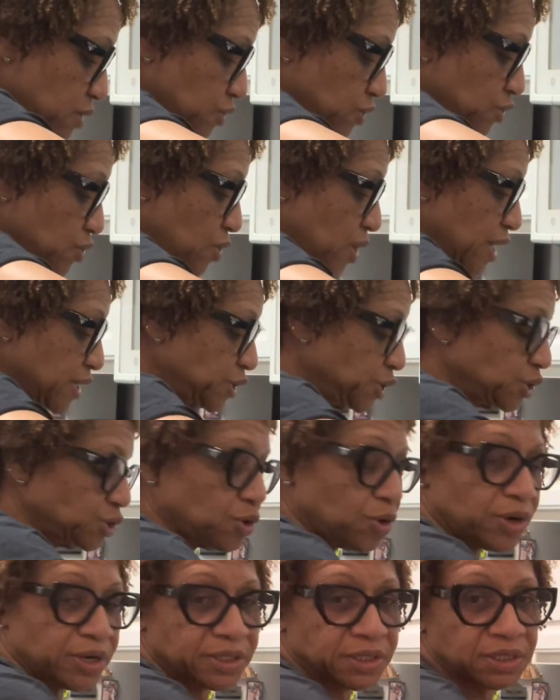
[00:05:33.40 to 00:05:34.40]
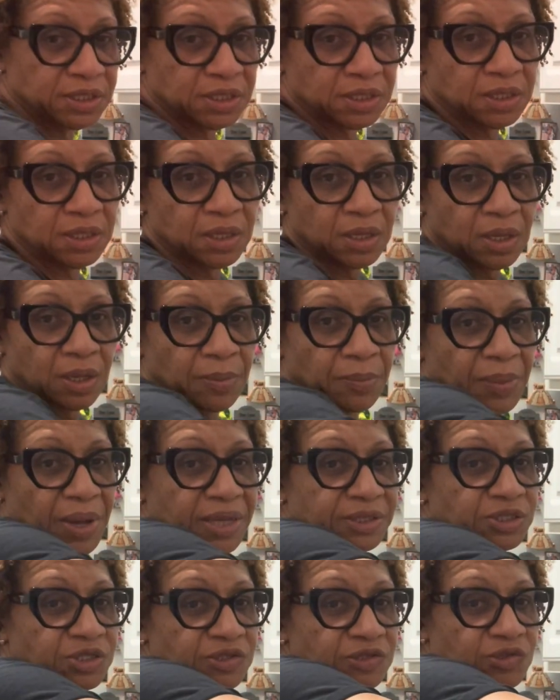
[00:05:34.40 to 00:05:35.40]
so I shortened it
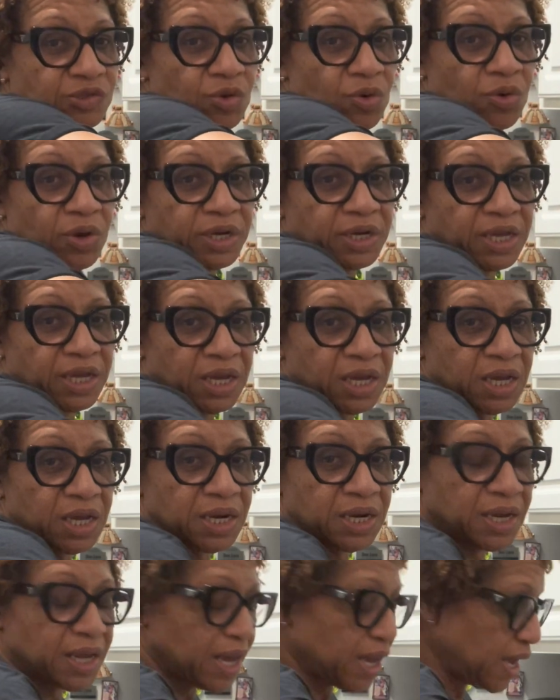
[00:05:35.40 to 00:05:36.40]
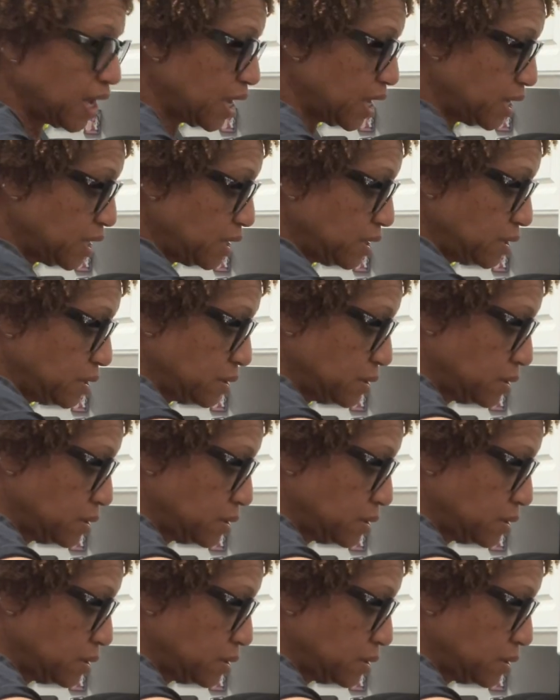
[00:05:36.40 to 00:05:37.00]
by just going ahead and adding